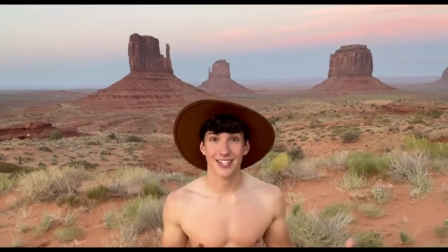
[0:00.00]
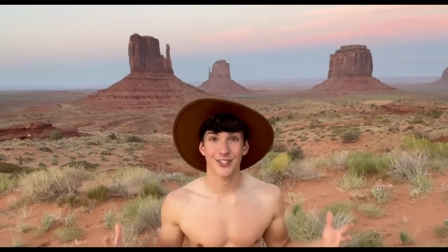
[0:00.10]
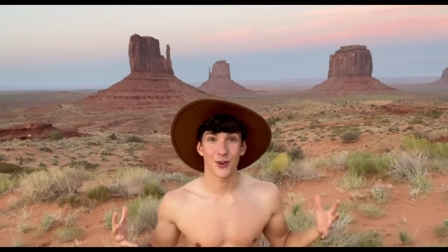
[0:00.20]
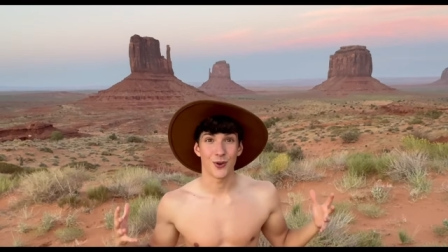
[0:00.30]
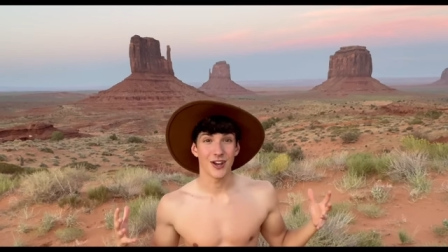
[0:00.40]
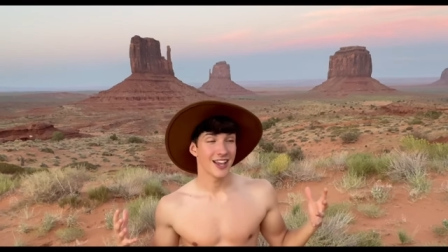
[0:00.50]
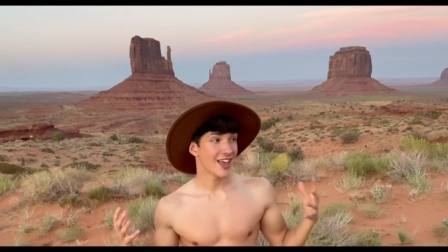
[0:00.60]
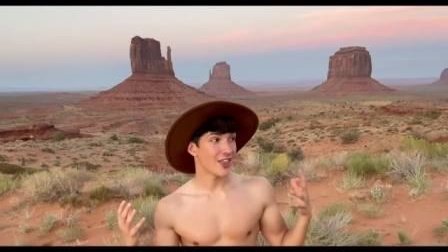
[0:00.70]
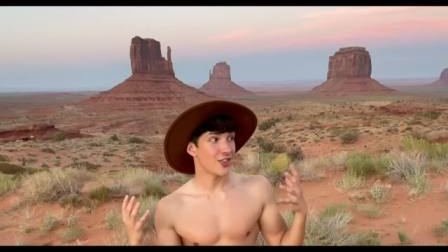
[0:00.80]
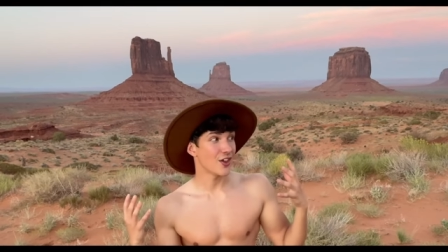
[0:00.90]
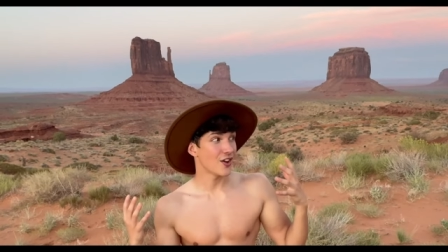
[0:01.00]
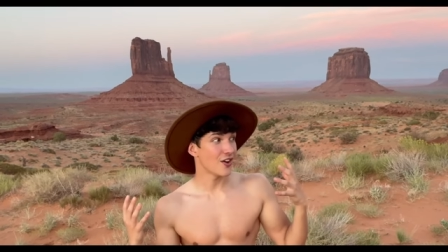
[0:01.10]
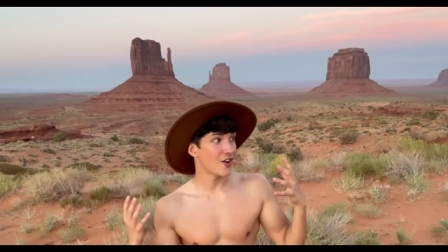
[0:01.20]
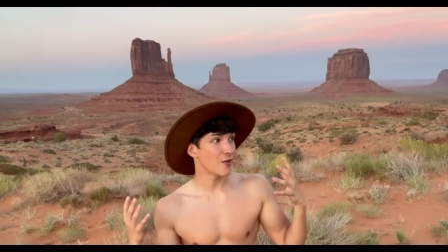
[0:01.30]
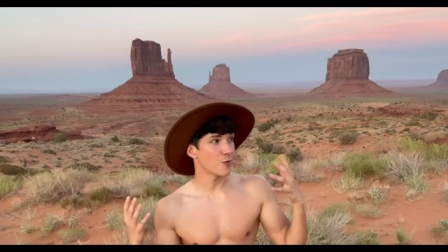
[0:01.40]
So
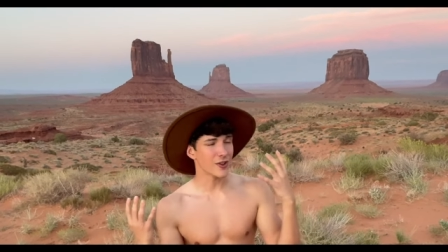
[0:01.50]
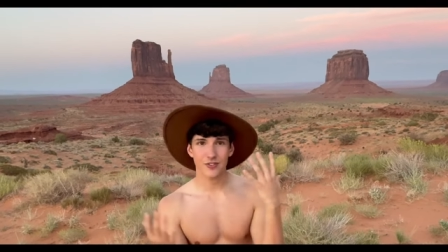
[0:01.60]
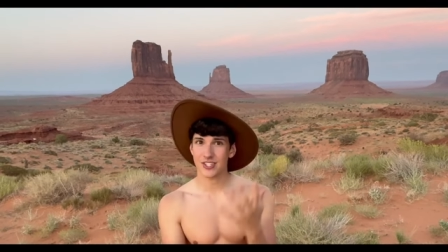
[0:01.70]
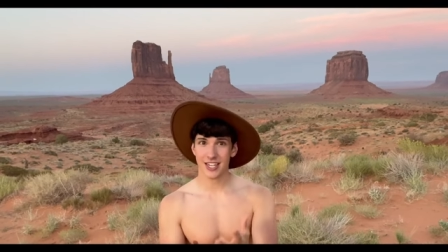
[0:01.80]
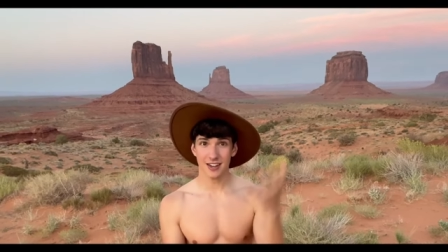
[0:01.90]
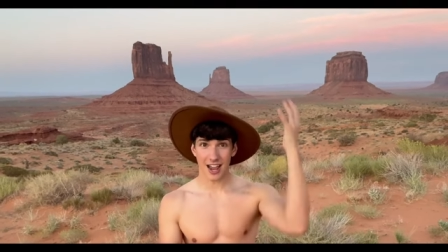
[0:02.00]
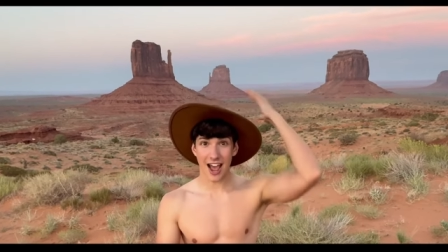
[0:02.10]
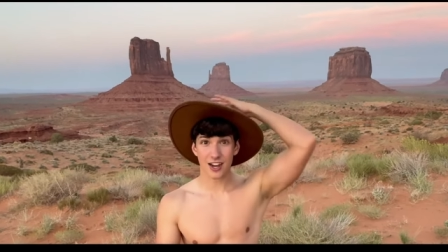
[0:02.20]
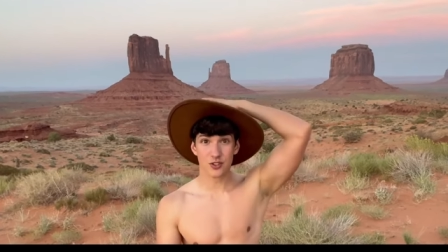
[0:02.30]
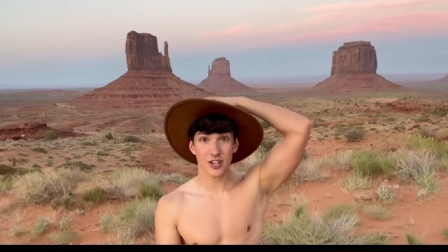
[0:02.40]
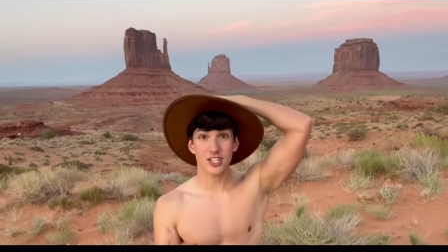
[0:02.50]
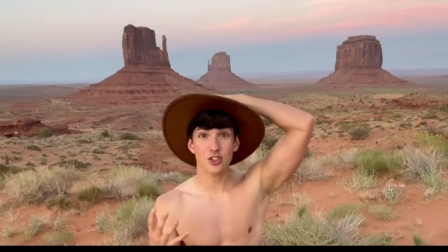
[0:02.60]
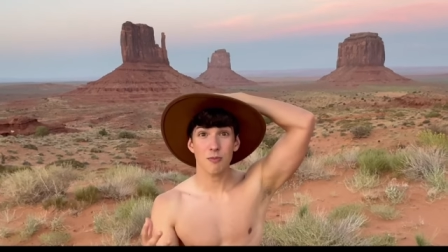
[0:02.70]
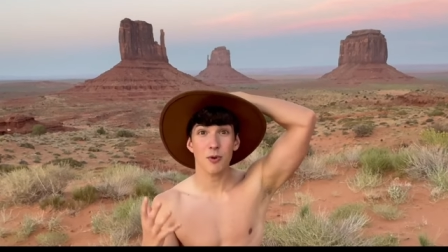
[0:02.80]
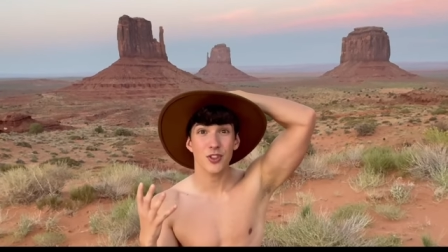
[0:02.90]
there, we've seen actually
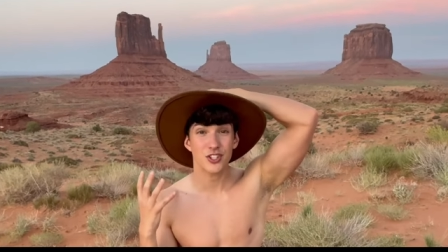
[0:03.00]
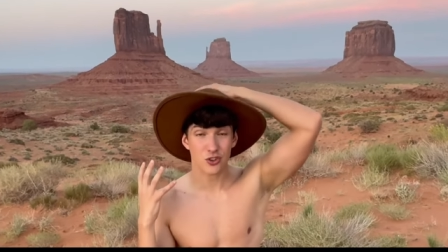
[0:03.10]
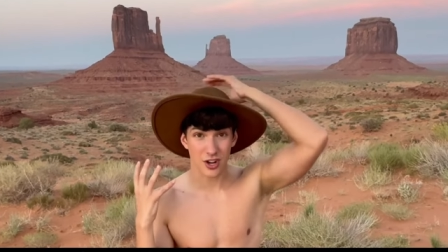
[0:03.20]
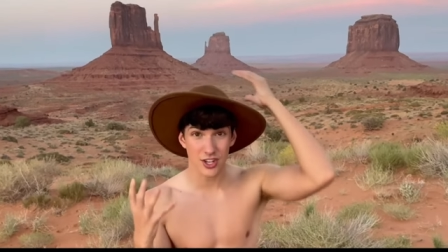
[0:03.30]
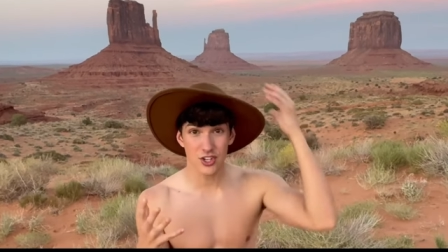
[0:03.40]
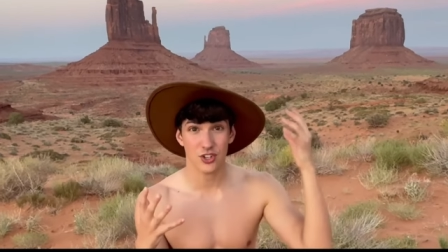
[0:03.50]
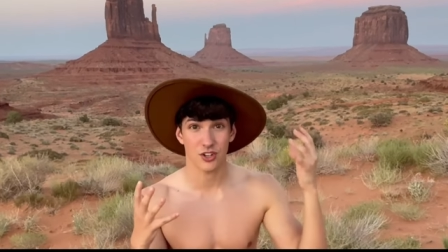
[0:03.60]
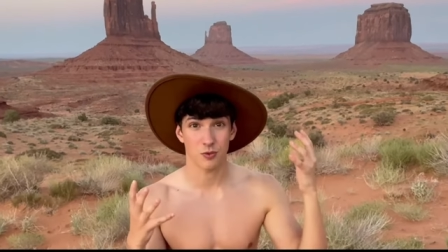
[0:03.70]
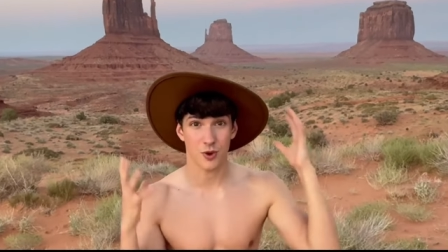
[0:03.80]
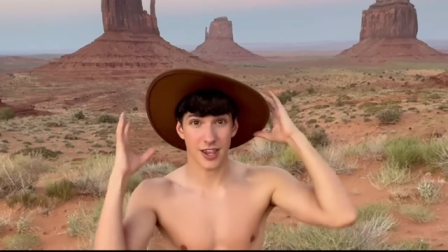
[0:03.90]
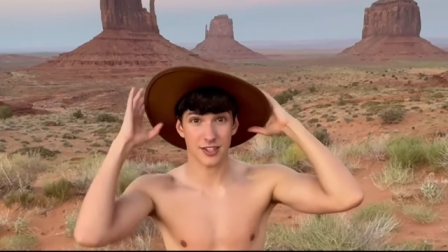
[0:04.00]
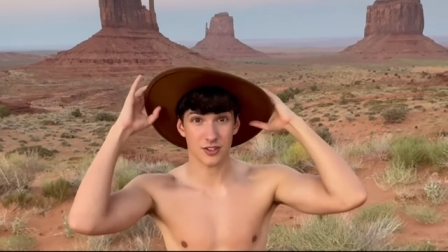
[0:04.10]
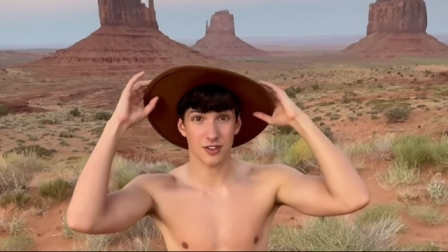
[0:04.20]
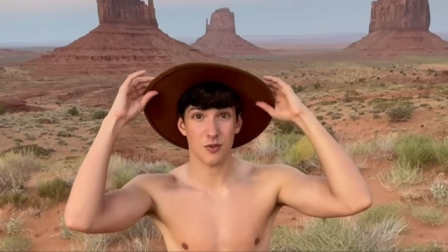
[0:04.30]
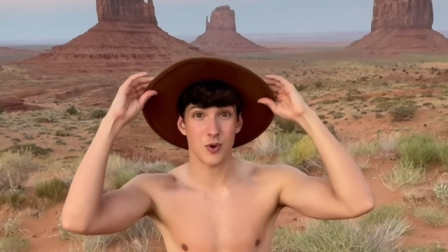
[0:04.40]
some of the traditional
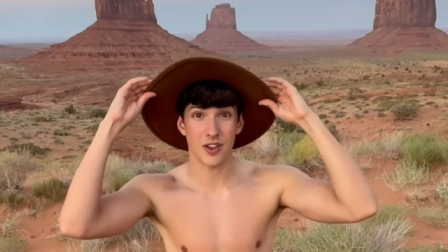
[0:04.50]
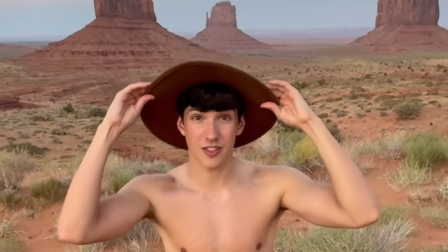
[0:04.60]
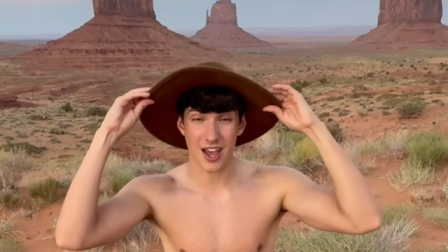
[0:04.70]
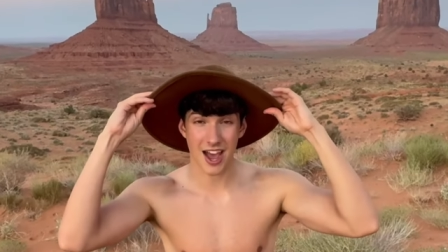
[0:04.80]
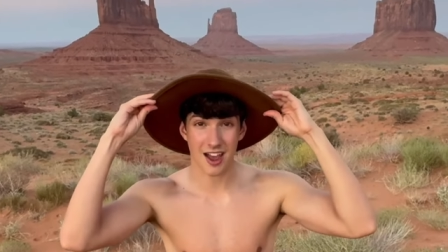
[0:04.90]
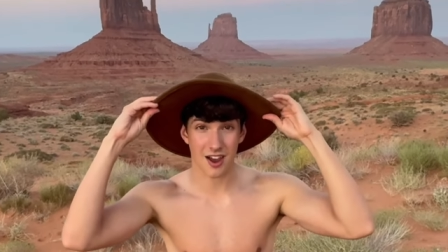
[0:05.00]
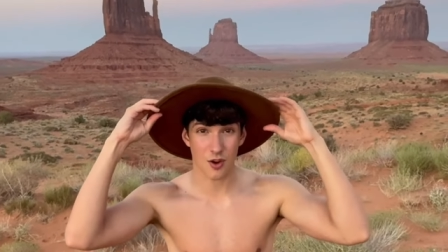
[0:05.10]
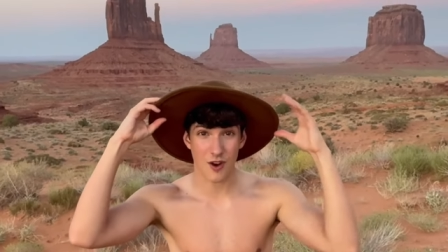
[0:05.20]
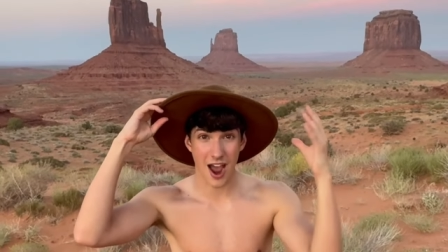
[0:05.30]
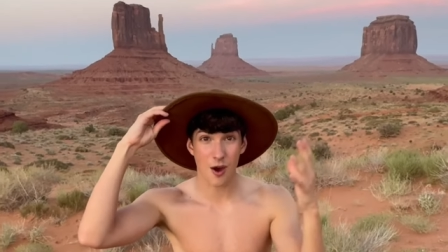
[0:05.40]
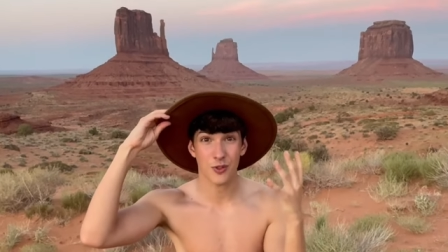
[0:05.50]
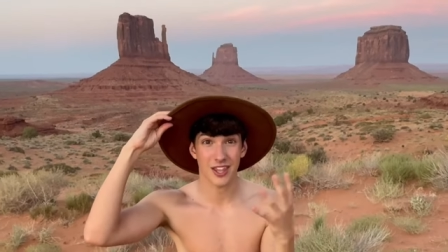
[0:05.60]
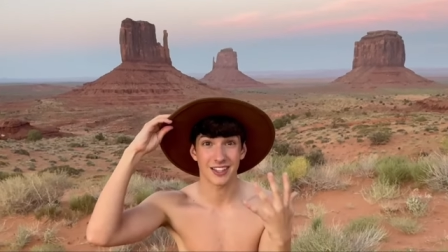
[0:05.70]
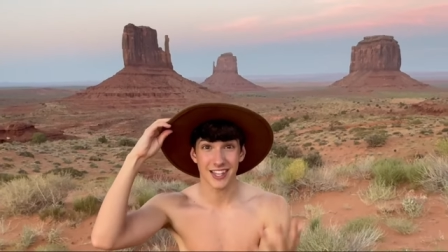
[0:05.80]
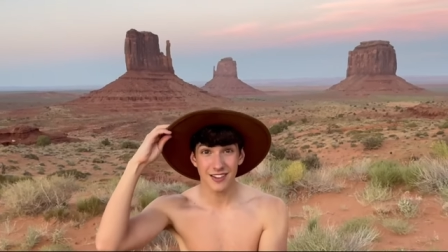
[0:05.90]
ways where, uh, of how
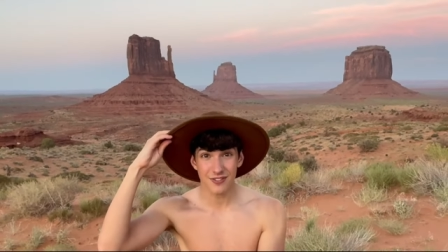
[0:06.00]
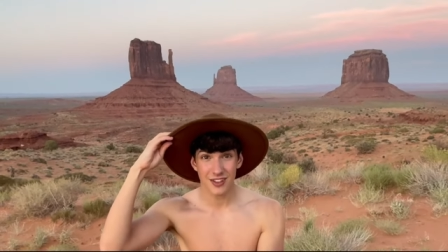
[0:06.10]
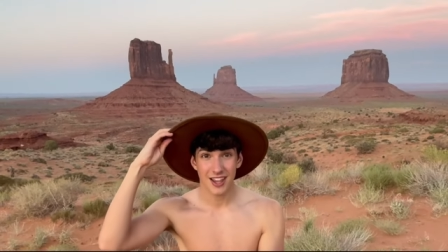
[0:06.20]
they live.